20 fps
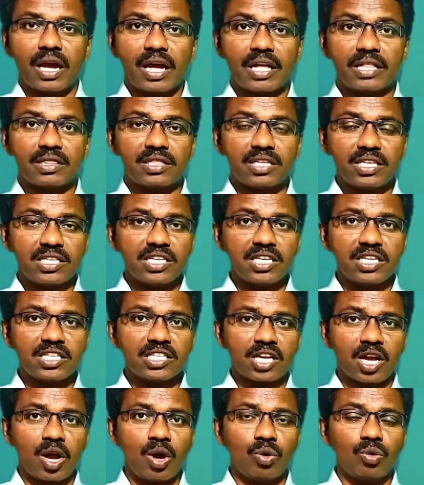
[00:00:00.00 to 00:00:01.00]
And this
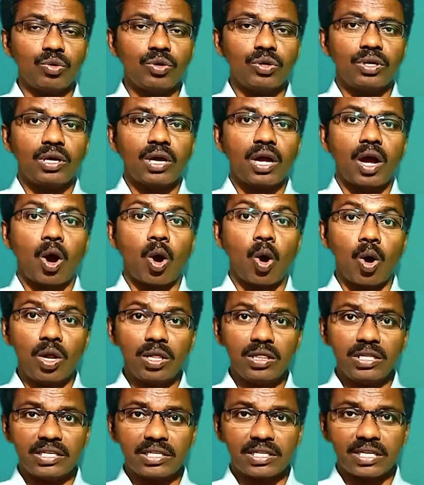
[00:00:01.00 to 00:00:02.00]
is how
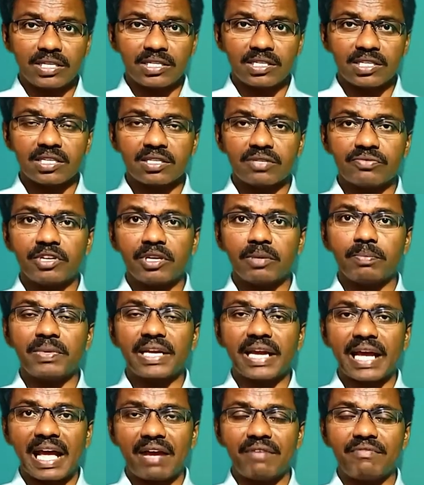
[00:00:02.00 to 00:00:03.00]
all the tenses will
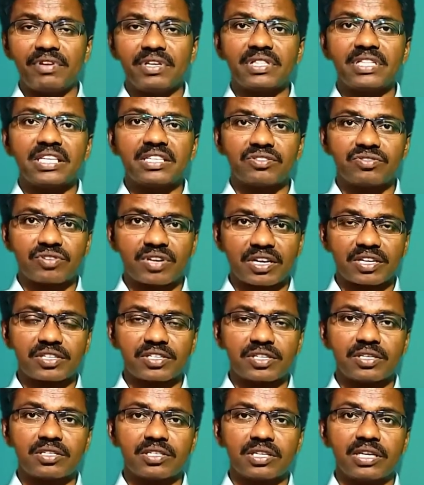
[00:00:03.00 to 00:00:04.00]
be having the
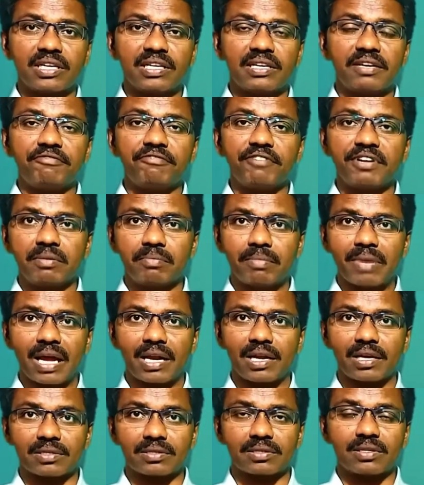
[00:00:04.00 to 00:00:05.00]
structures in different
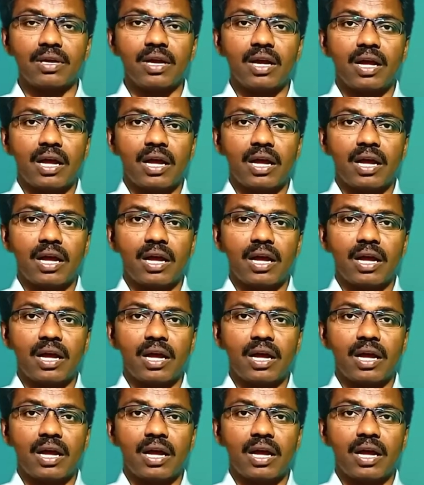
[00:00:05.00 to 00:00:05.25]
manners.